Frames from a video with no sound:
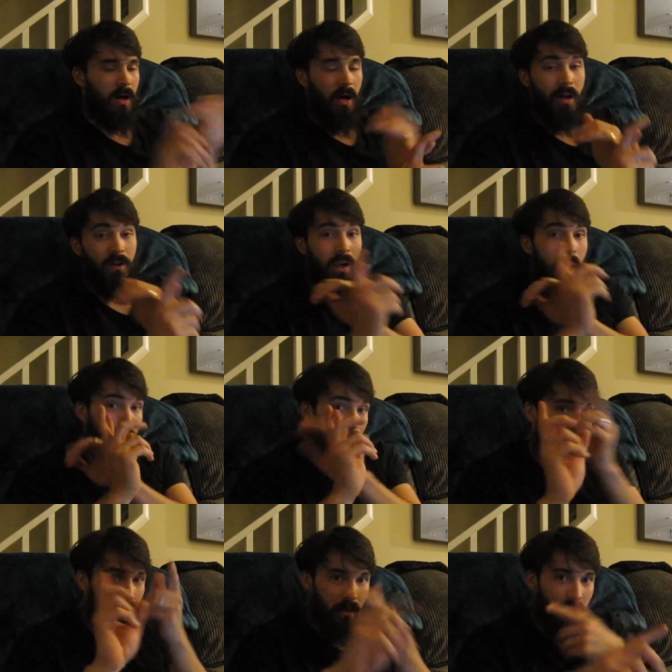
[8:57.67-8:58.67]
I got
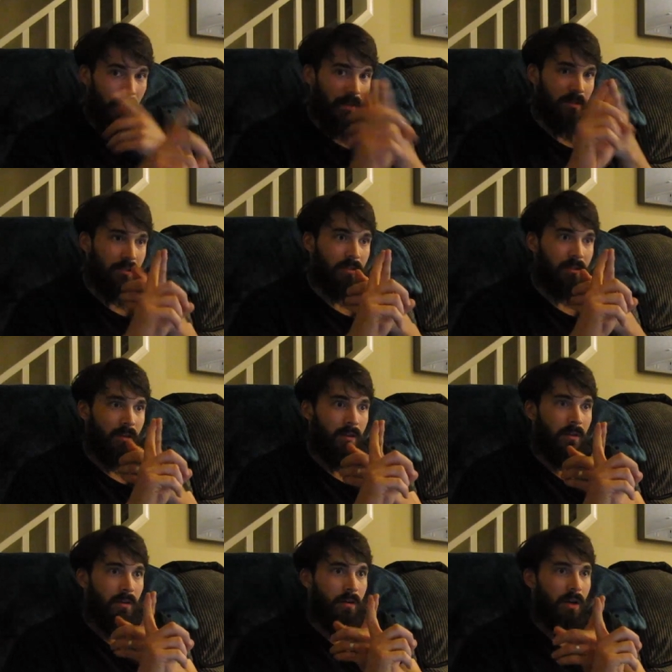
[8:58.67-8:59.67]
brake lights
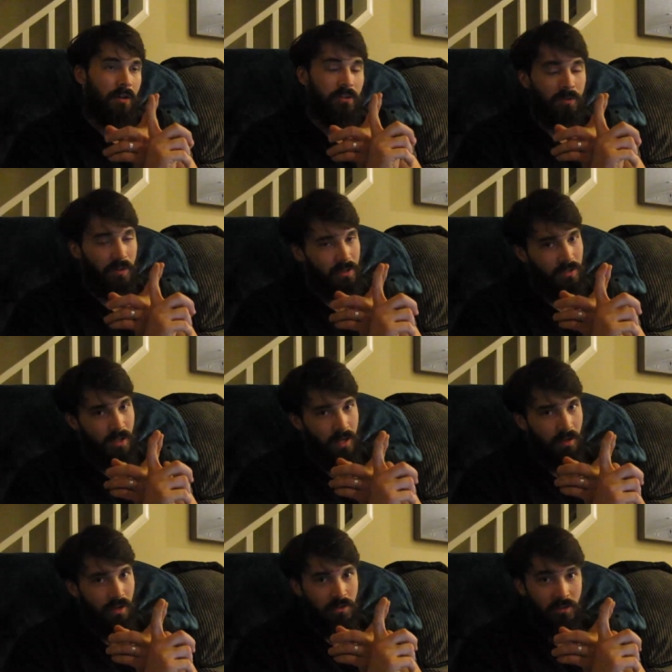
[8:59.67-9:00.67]
to an
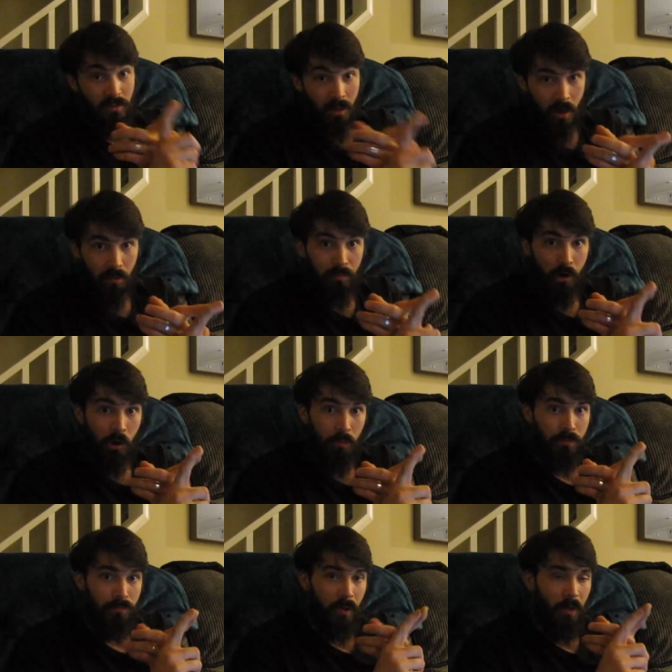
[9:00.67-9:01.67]
extent because there's a lot of
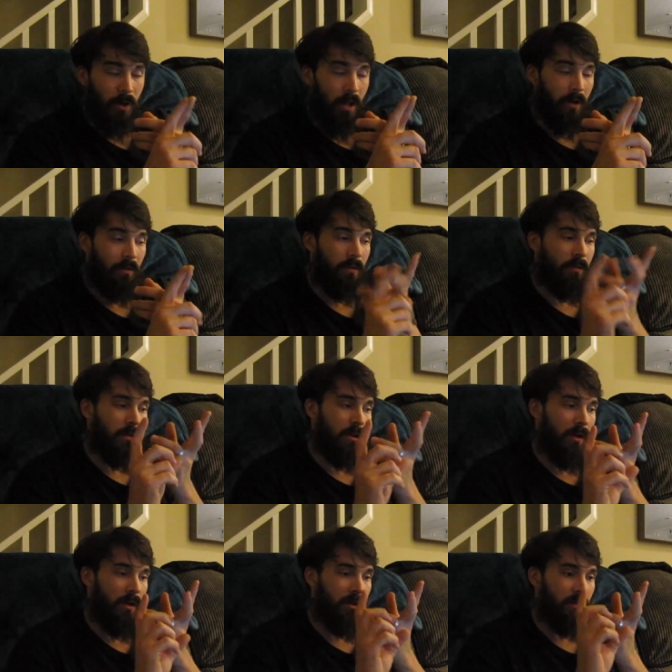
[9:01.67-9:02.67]
bulbs blown out.
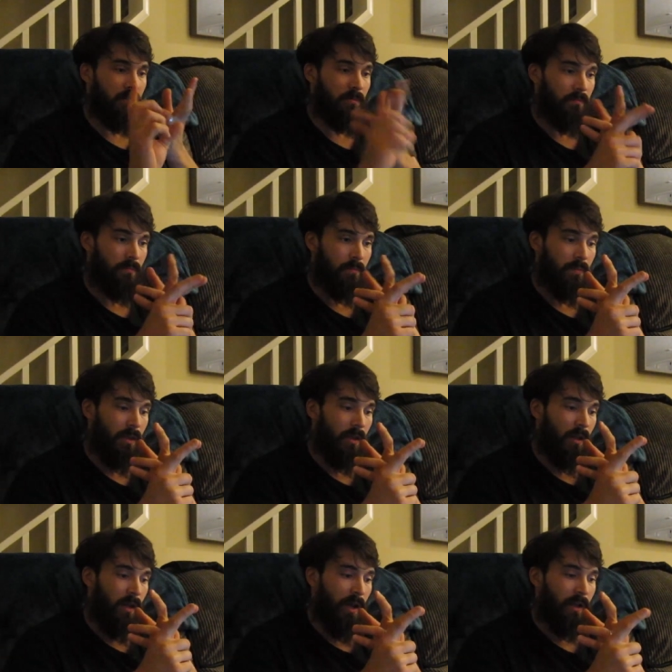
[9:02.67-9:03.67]

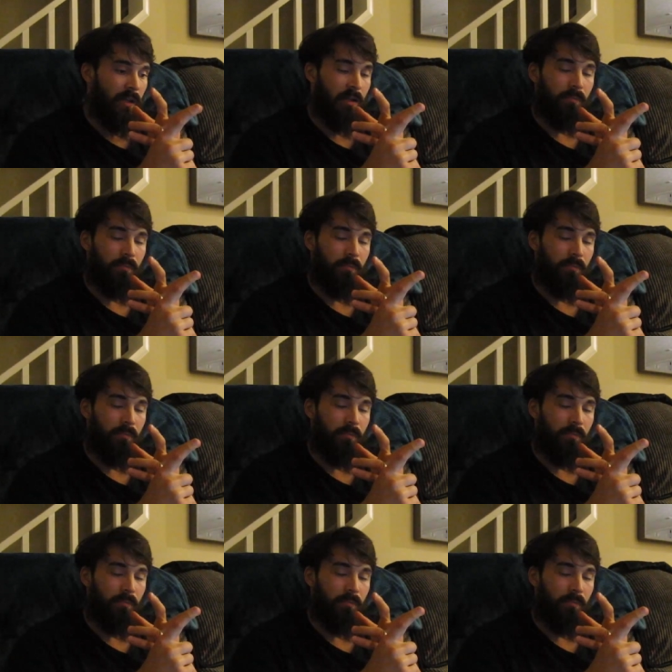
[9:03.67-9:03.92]
I need